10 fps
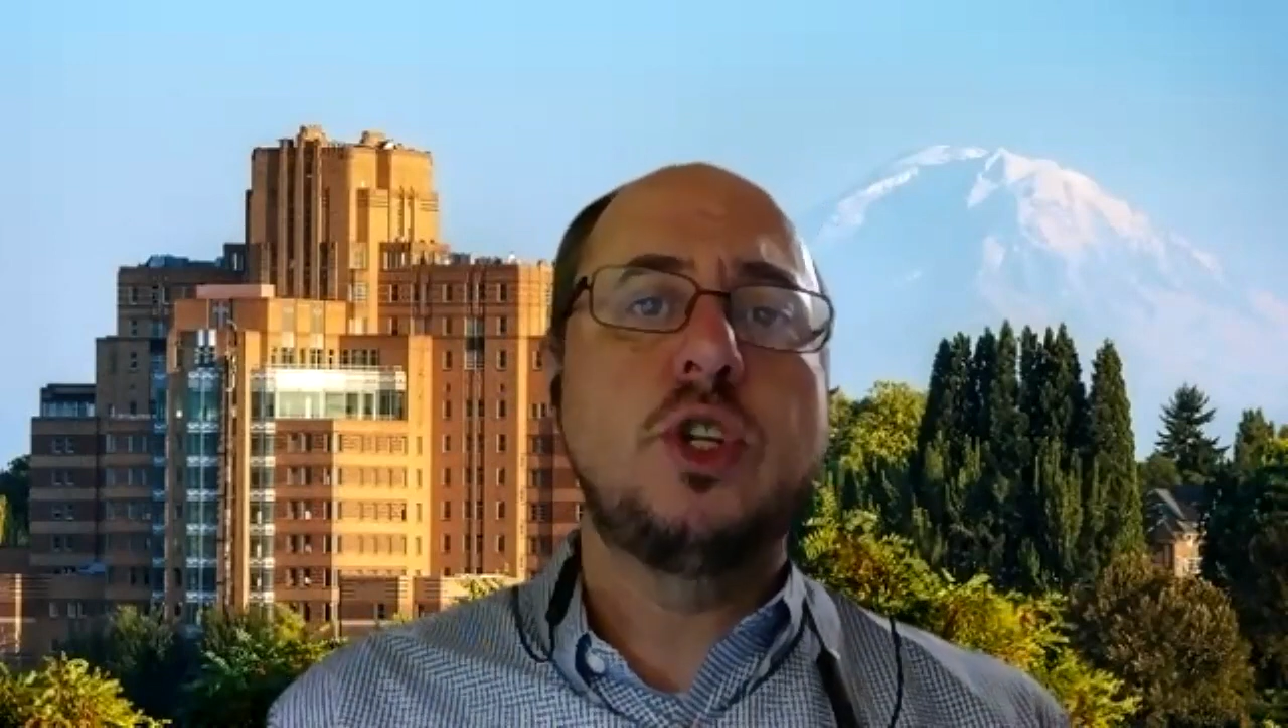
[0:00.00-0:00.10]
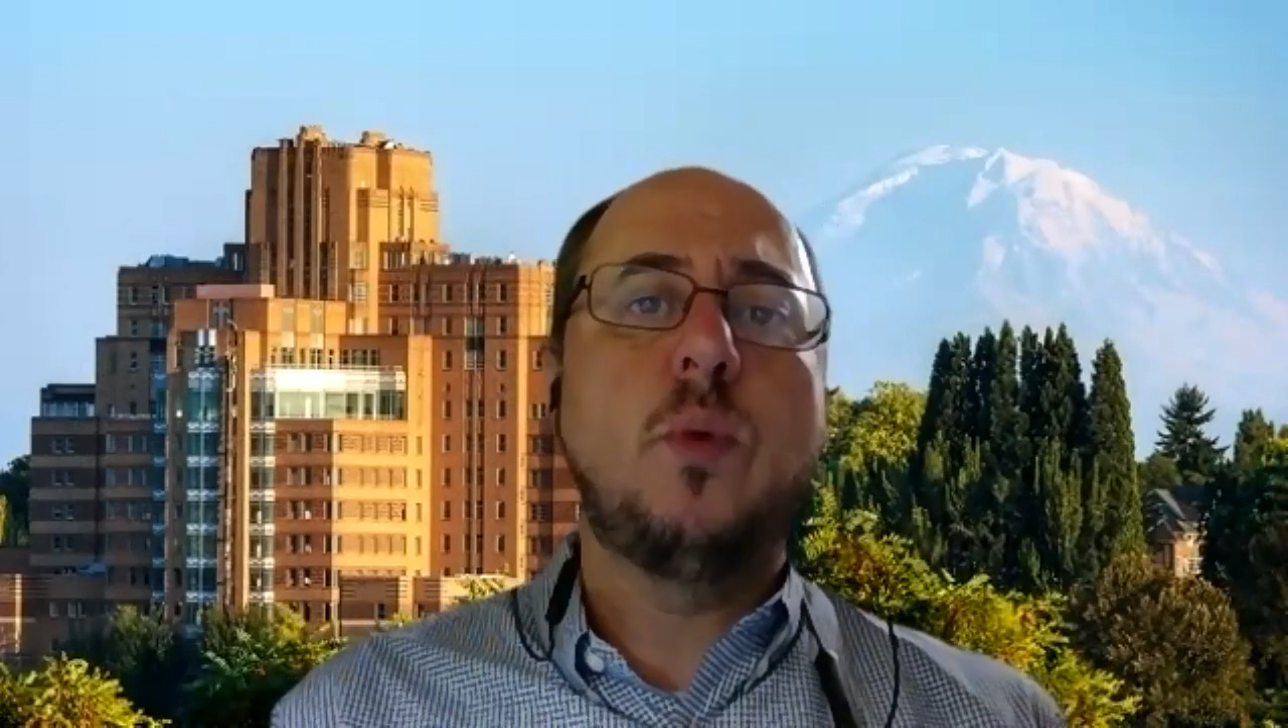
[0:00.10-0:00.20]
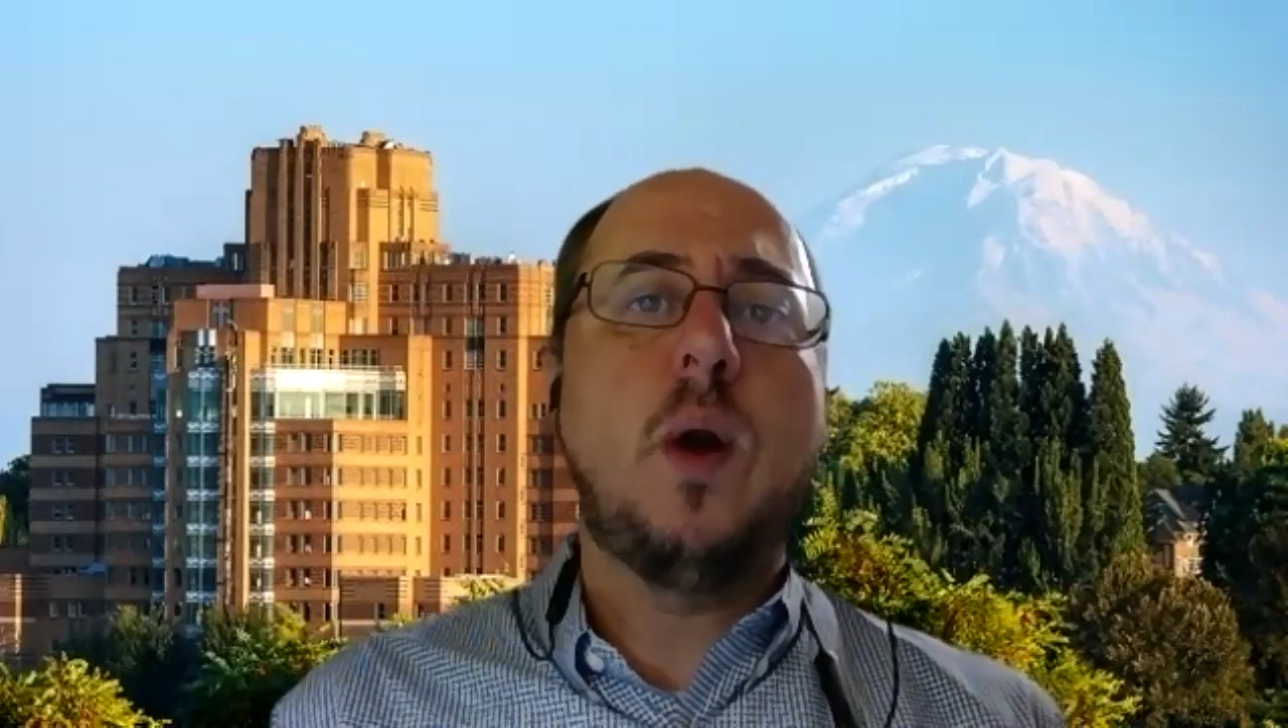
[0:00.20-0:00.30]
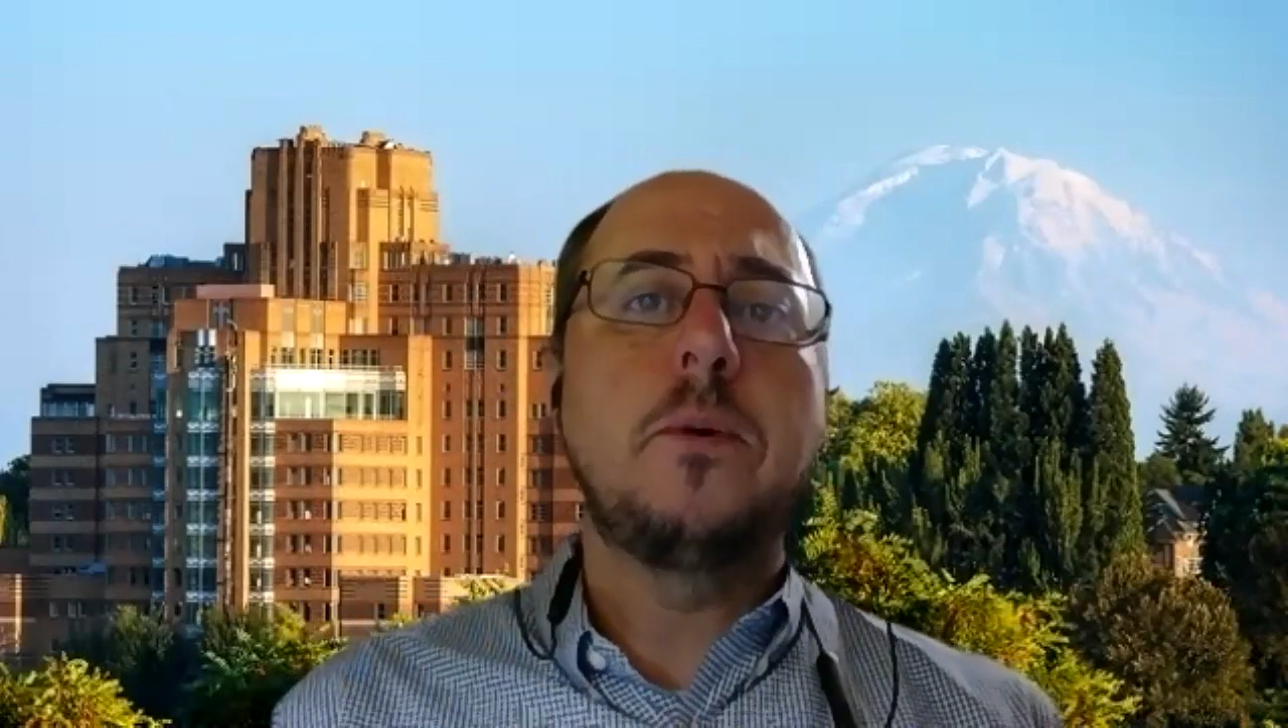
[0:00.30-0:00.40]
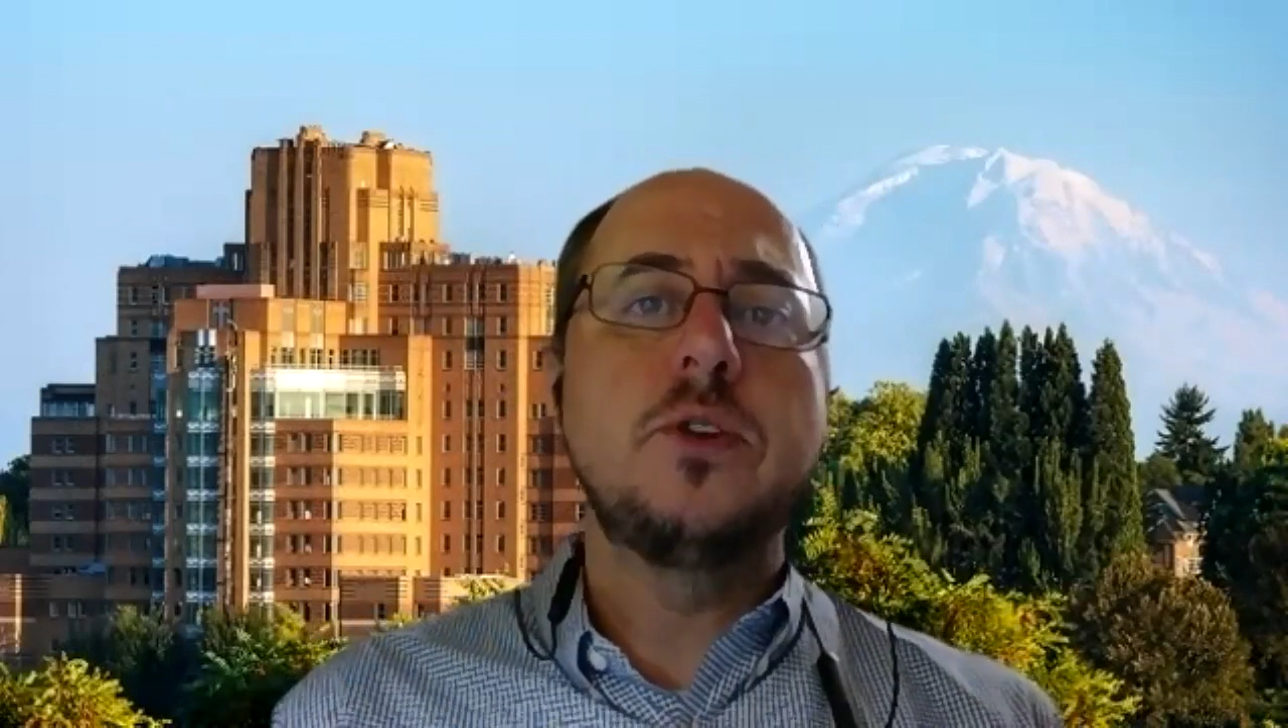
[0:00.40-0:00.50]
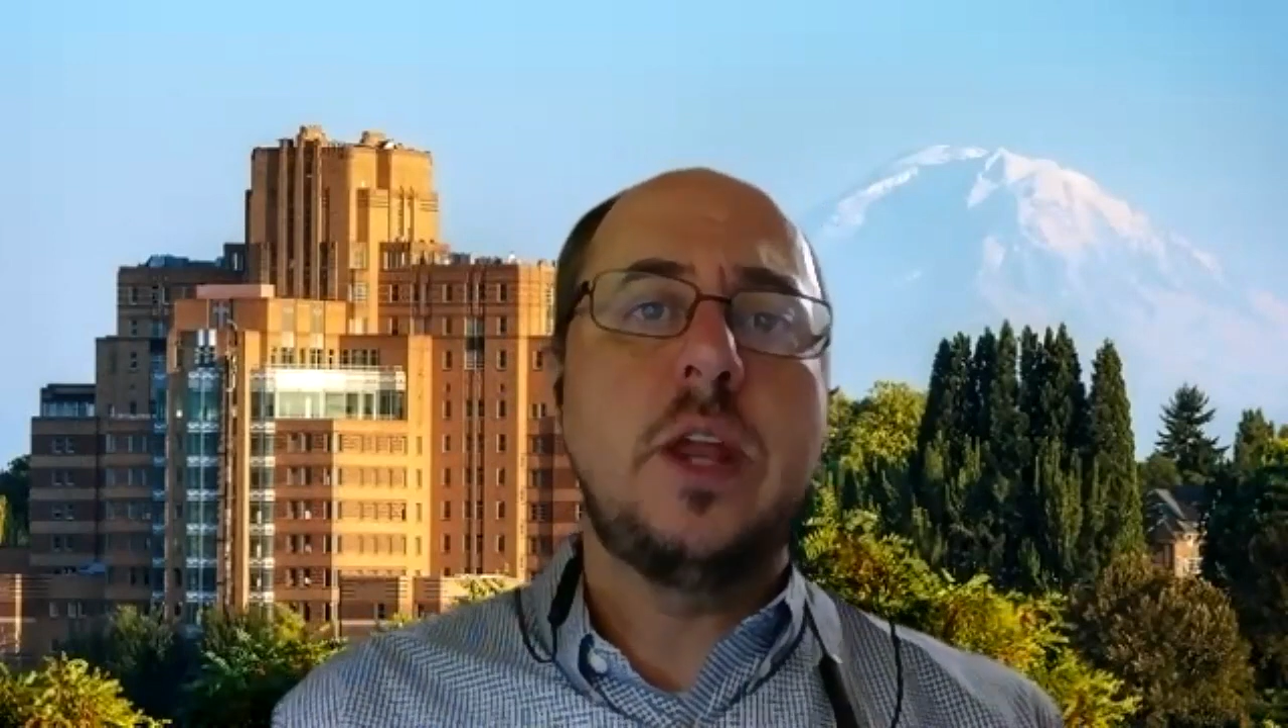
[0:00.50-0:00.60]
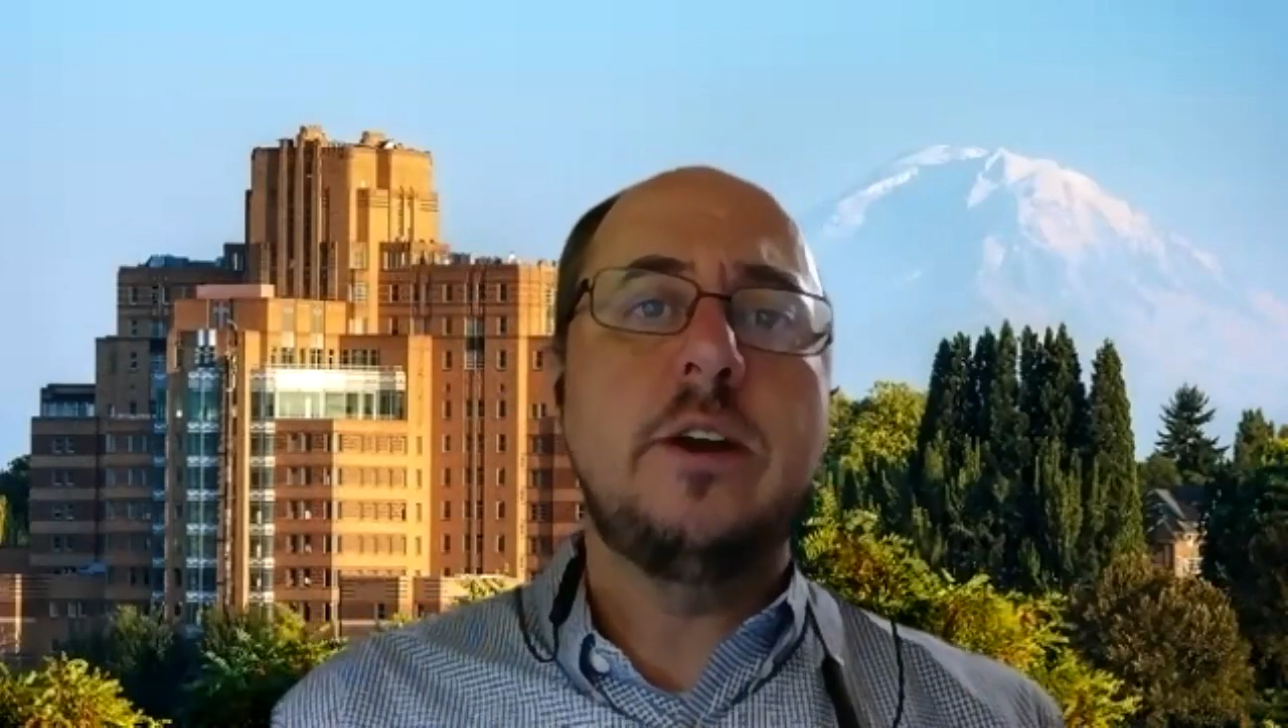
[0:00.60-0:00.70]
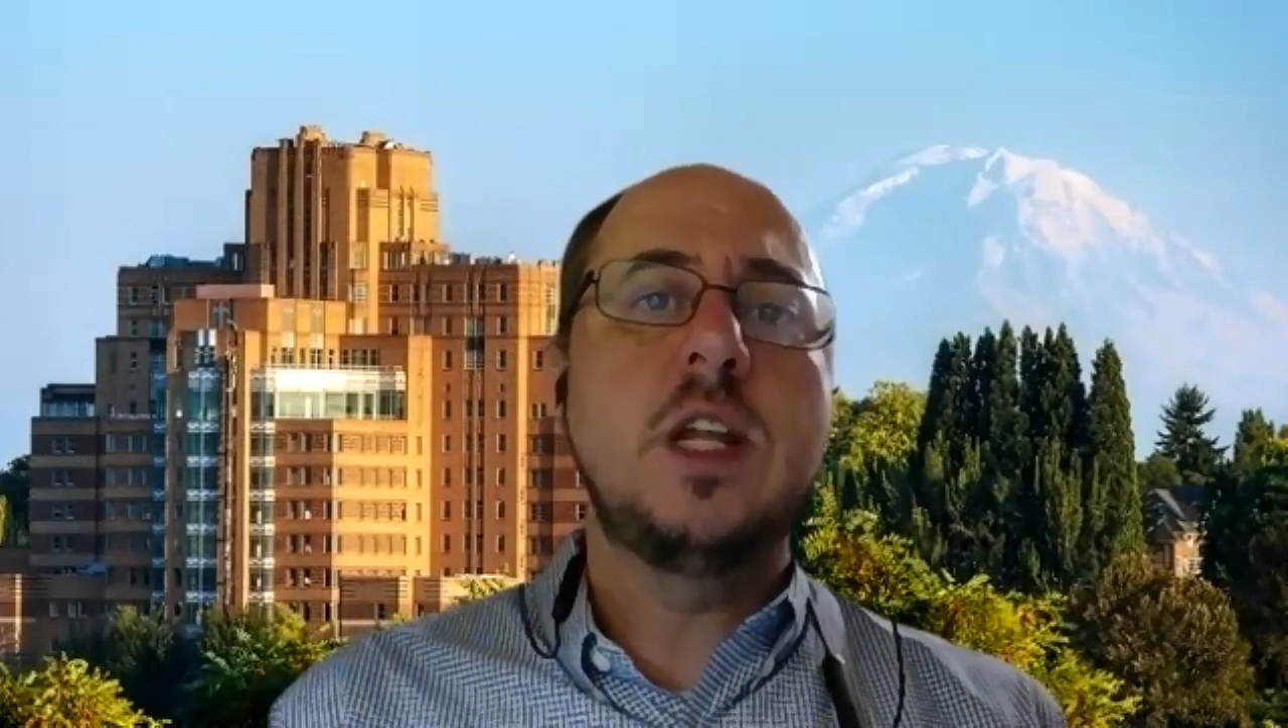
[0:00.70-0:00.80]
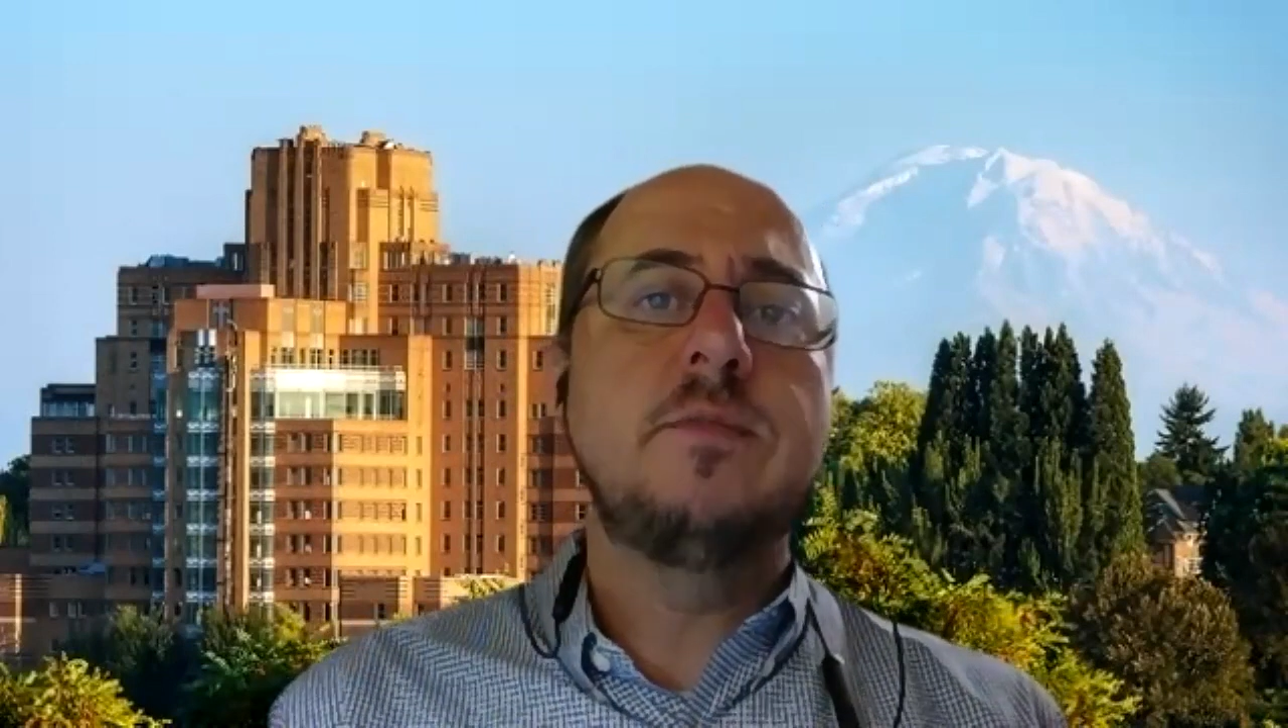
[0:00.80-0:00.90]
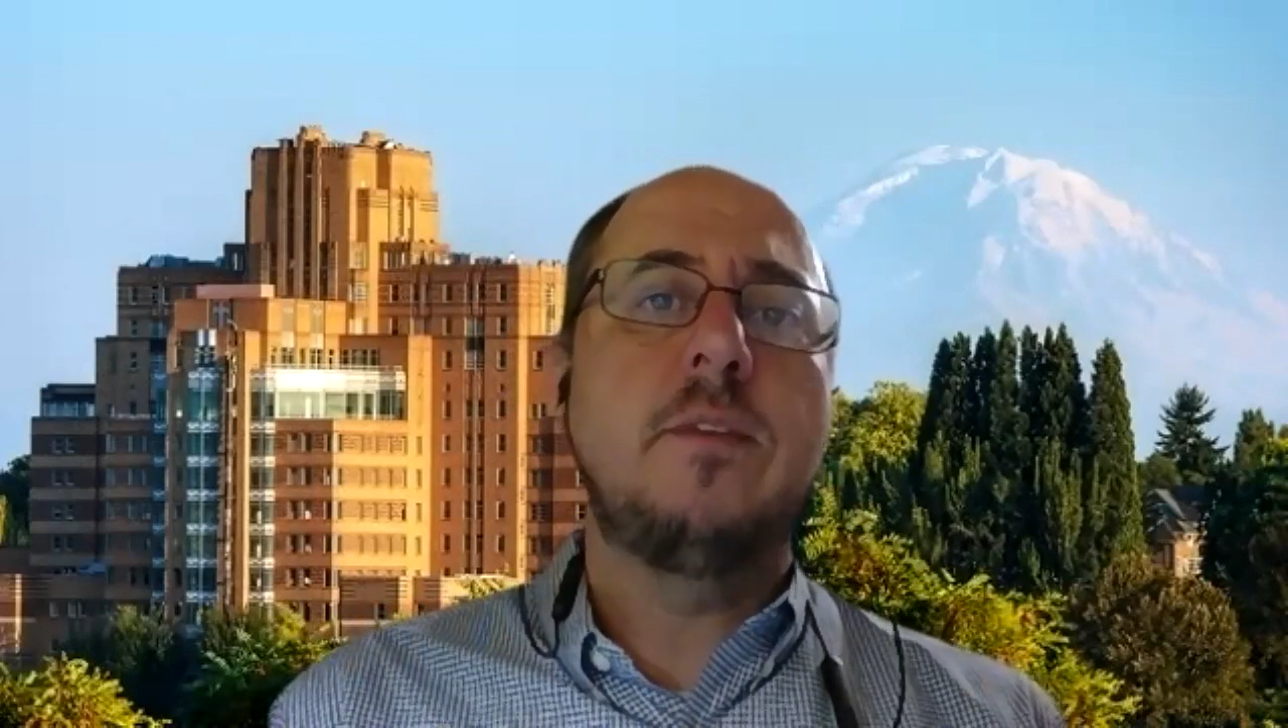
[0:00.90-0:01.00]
and representative